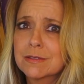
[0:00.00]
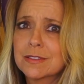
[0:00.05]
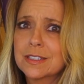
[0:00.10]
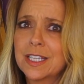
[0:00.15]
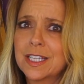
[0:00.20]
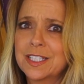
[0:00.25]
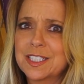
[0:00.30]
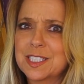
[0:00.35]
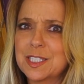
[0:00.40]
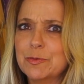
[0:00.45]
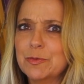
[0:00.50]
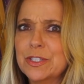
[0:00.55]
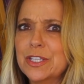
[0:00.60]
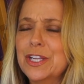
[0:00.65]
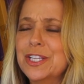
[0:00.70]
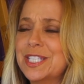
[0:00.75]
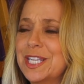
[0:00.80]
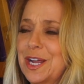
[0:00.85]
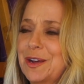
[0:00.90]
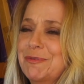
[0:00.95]
like someone
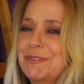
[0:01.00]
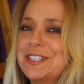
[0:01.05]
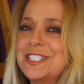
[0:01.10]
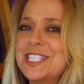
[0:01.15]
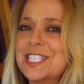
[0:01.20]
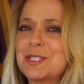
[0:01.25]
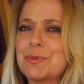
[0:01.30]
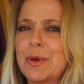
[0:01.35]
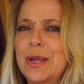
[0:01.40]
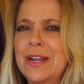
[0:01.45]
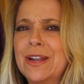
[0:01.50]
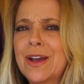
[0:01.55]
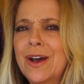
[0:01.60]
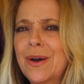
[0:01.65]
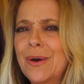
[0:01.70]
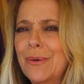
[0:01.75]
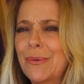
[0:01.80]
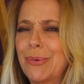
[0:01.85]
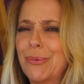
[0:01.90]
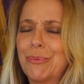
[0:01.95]
just went,
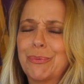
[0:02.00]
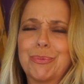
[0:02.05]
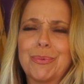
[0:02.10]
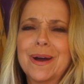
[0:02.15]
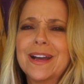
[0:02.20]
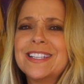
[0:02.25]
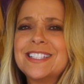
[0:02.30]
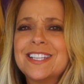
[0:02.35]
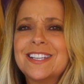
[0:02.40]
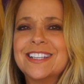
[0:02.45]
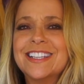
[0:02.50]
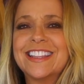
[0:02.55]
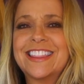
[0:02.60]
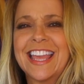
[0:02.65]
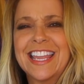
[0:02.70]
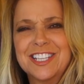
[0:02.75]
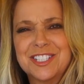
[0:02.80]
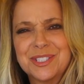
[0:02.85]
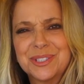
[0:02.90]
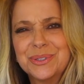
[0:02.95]
what?
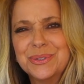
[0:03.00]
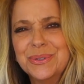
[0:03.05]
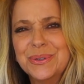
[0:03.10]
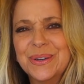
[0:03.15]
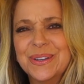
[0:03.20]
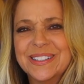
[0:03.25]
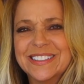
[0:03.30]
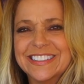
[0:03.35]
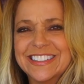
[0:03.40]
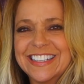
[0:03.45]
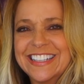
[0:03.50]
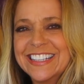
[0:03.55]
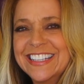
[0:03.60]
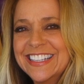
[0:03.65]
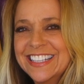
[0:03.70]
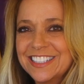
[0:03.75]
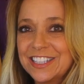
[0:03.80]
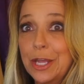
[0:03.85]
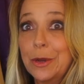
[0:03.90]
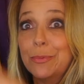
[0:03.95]
They do?
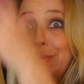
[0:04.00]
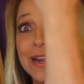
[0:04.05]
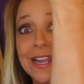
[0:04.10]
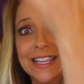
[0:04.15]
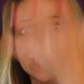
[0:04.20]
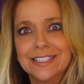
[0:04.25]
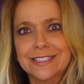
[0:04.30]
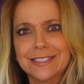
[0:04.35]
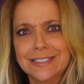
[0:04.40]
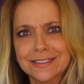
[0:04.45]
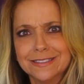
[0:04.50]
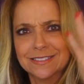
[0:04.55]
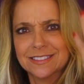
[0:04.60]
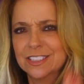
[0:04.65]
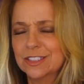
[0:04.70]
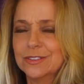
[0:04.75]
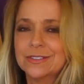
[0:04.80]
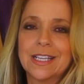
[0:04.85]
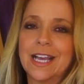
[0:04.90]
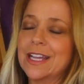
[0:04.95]
They rain. Yeah,
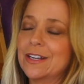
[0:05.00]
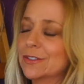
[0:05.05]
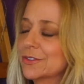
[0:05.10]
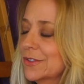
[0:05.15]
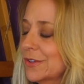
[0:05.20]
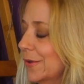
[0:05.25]
no, I don't